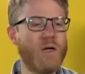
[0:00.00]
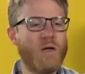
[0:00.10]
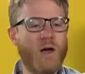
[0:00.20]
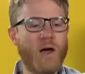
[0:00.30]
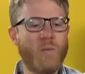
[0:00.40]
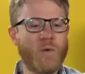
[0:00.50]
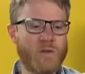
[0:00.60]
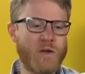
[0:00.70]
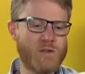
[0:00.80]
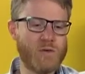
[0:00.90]
And
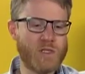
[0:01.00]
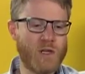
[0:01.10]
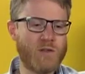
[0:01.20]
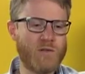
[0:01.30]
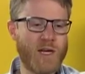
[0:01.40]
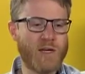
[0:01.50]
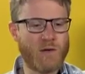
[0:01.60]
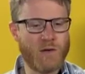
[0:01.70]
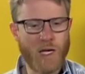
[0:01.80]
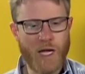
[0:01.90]
so as a result of
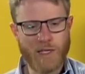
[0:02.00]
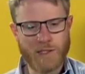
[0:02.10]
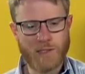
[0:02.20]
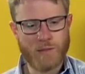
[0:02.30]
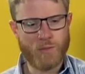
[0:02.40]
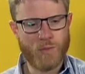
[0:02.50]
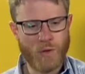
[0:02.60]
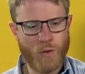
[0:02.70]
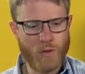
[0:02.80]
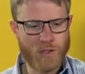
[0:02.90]
that, as
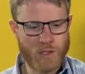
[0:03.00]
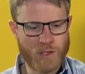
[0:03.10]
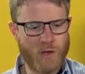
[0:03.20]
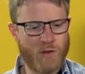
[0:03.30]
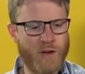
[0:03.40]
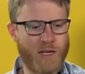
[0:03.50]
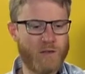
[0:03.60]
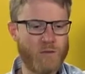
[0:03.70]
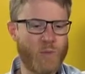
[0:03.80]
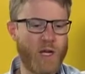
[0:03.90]
all these external
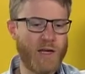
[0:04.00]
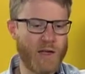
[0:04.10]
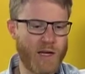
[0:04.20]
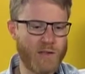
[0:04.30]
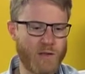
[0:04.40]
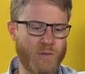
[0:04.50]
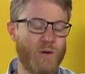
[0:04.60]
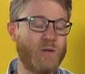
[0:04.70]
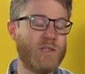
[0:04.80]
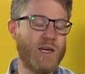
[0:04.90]
factors were playing against us, we
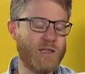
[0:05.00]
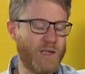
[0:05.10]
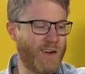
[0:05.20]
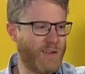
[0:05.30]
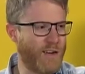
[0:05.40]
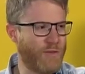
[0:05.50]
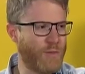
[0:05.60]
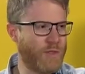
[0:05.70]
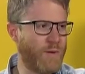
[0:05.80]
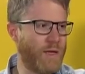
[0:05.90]
also had to cut
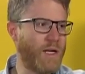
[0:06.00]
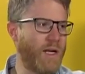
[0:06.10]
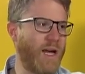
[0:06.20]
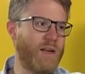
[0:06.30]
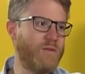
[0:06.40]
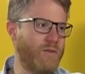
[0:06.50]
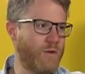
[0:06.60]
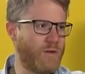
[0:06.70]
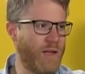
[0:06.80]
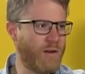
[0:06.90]
government spending and added
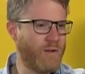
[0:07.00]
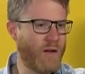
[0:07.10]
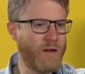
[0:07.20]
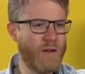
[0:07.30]
fuel to that fire.